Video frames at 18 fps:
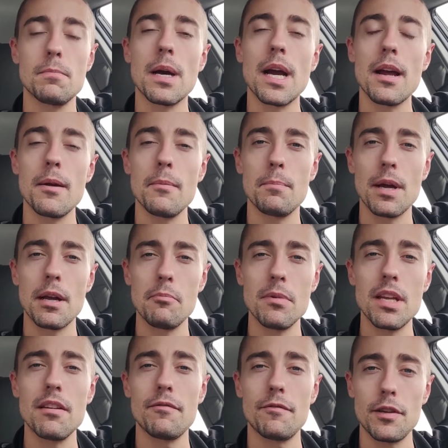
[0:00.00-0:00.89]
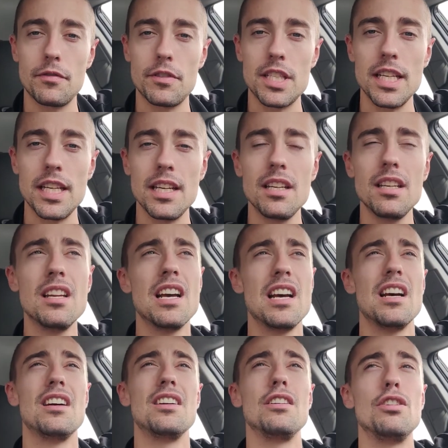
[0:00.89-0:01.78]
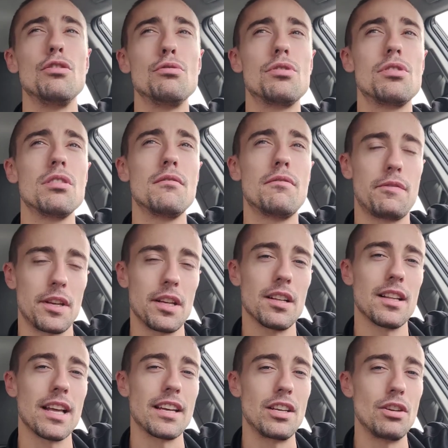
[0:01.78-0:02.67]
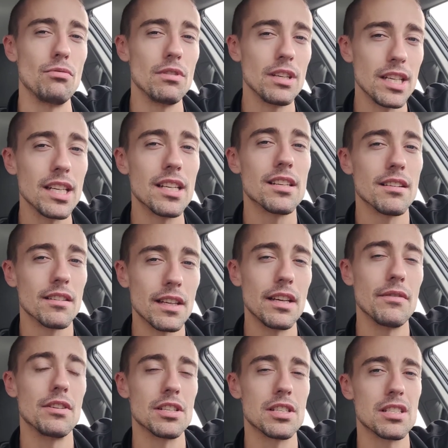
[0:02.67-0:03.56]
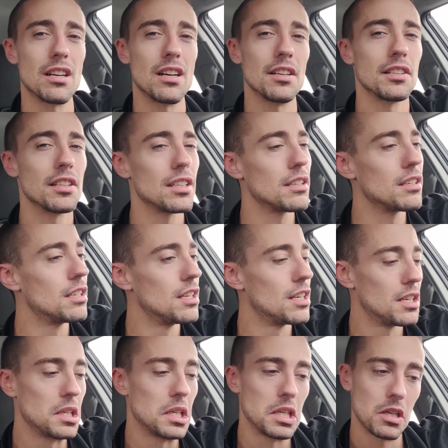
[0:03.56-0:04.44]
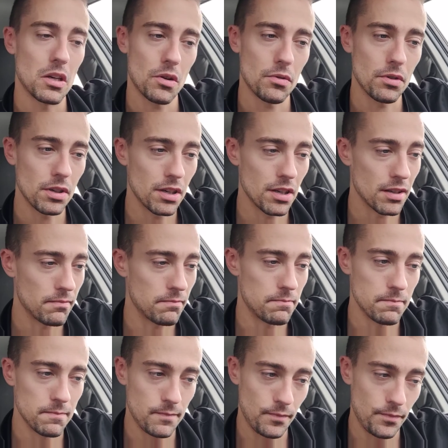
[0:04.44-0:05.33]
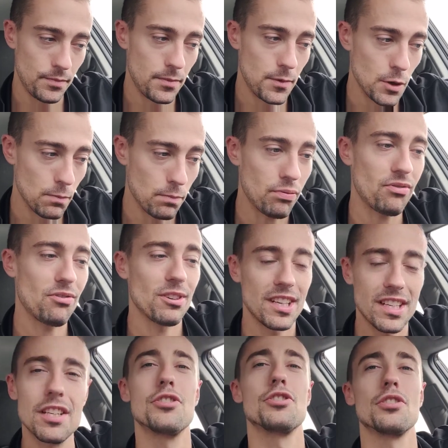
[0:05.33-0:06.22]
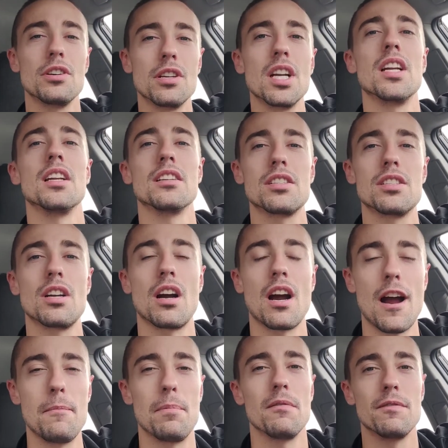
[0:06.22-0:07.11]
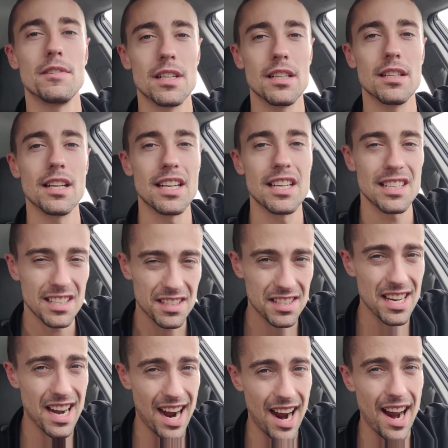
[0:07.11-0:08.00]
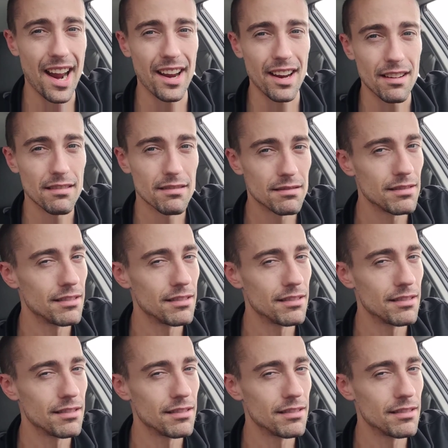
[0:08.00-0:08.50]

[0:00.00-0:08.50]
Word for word: By by minute 15, you should feel like you need to leave the sauna or you're you're pretty sure you're going to start hyperventilating and die.